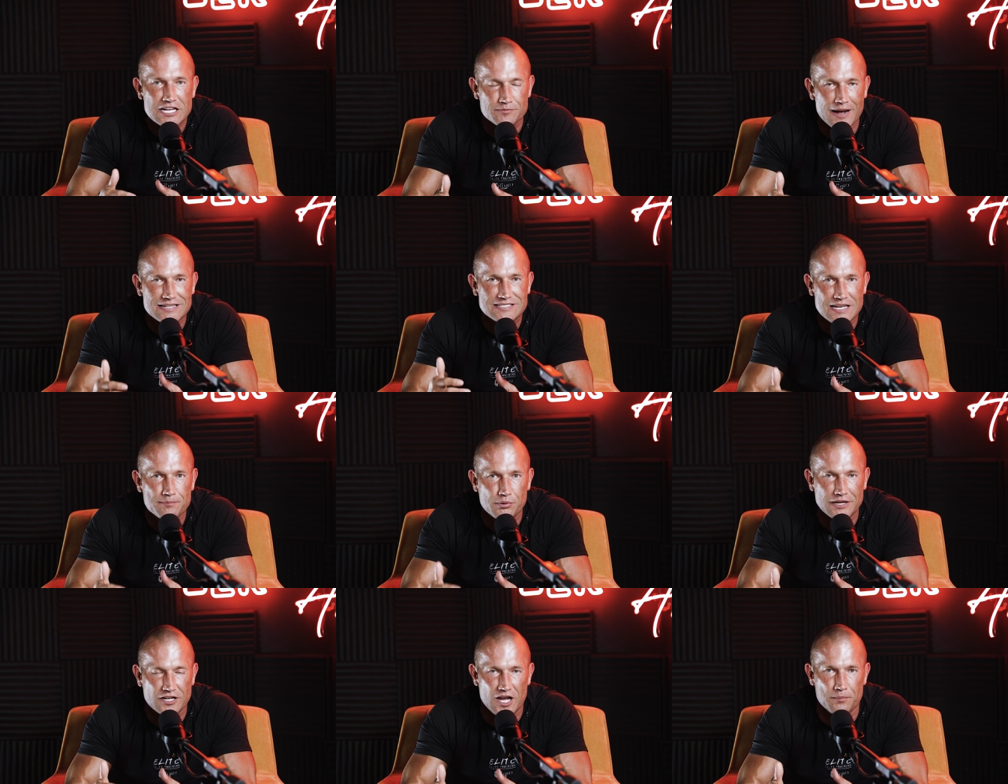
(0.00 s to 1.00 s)
is by
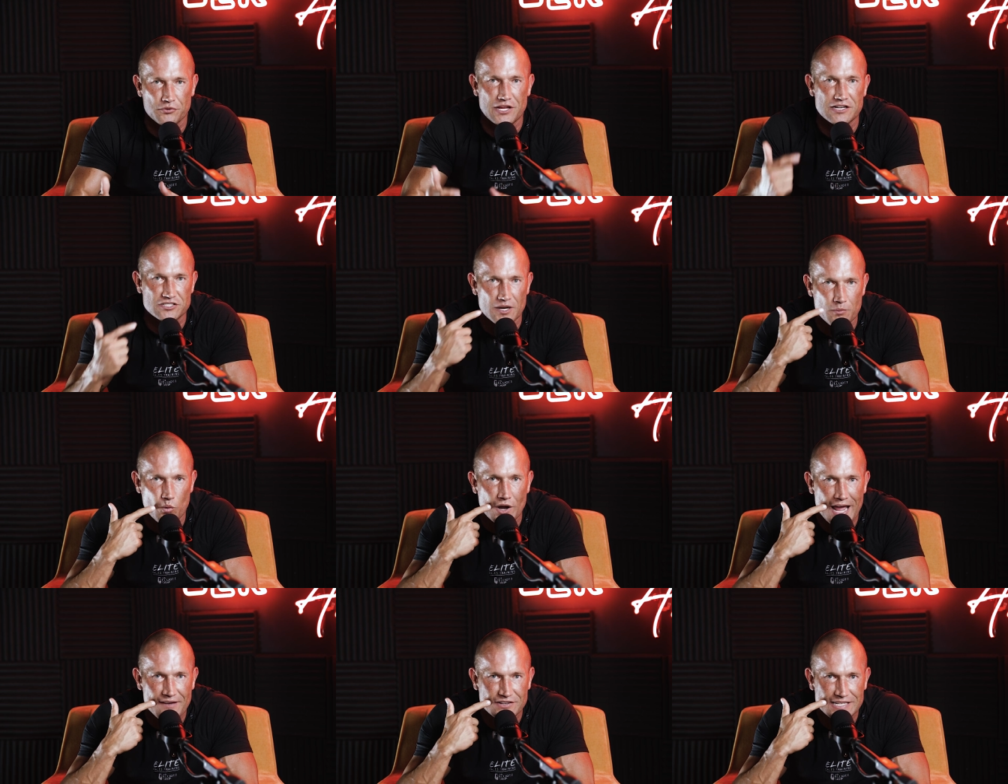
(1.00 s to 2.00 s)
simply a couple things. Number
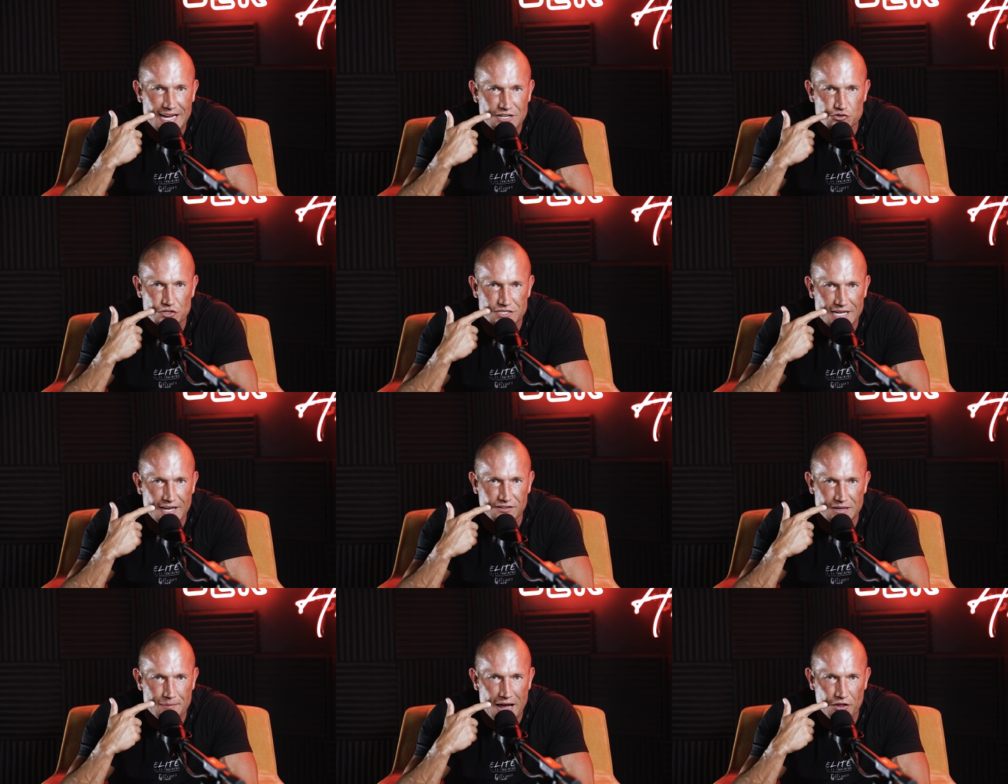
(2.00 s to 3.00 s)
one, have a dangerous,
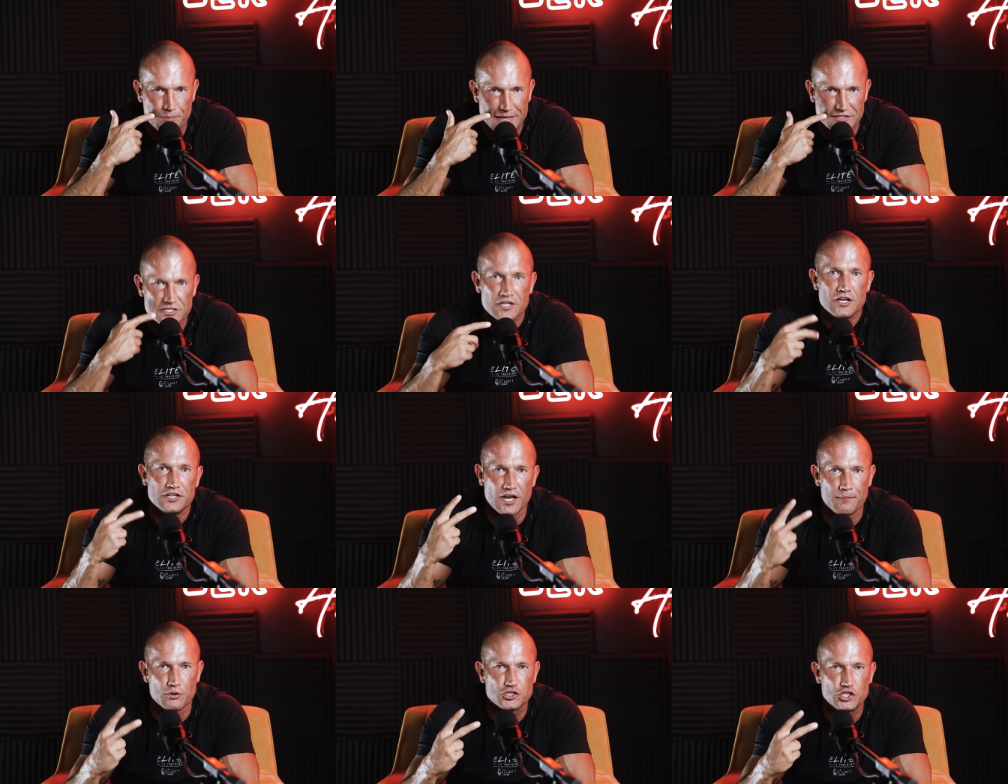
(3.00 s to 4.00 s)
deadly mouthpiece.
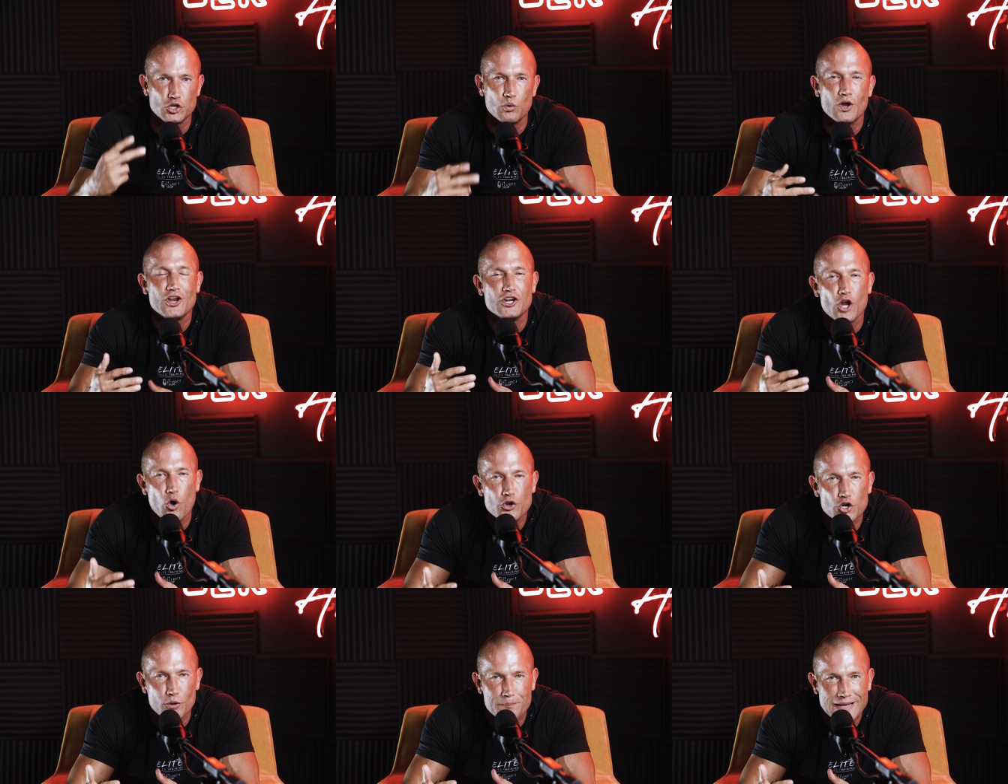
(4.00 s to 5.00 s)
Number two, know
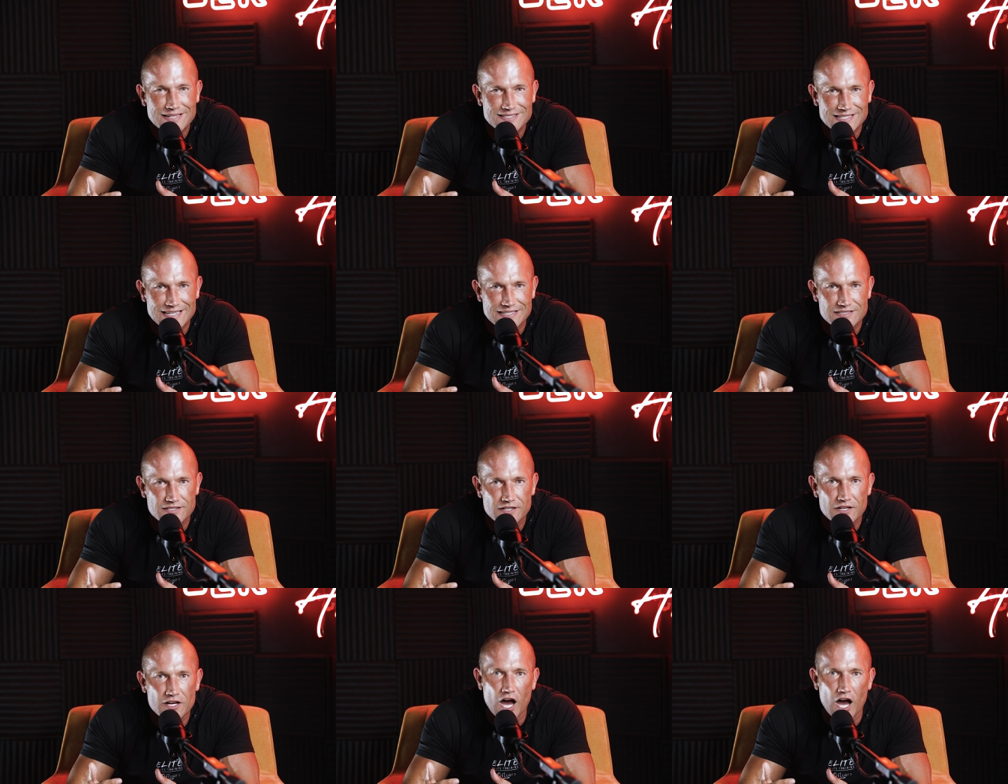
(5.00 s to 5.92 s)
your business.